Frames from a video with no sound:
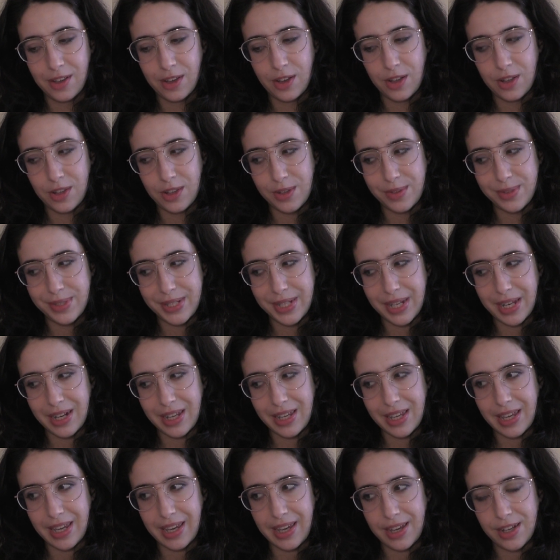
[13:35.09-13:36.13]
close to getting
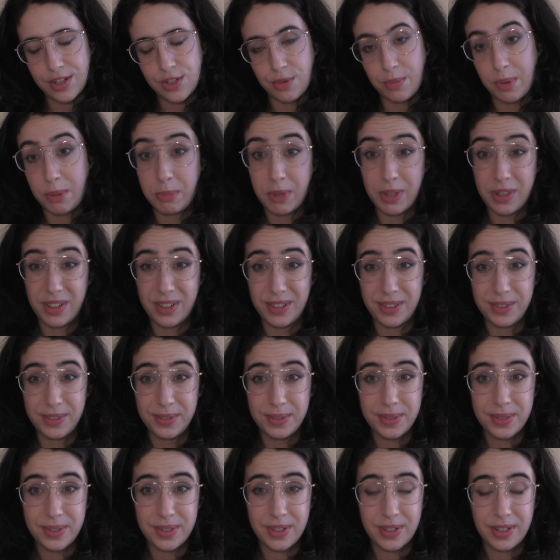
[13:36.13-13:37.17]
gauge, or maybe a little
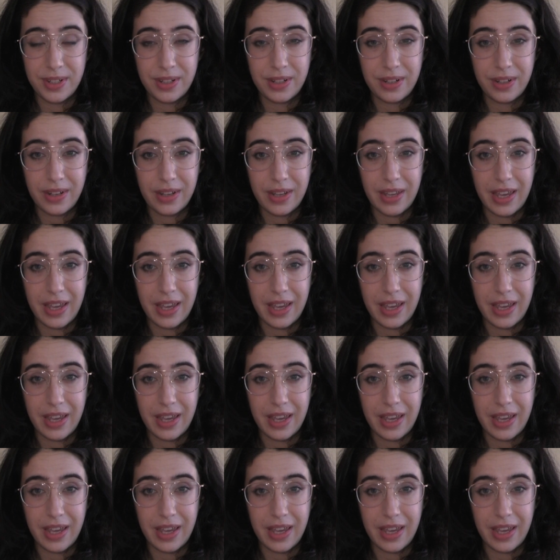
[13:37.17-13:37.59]
looser.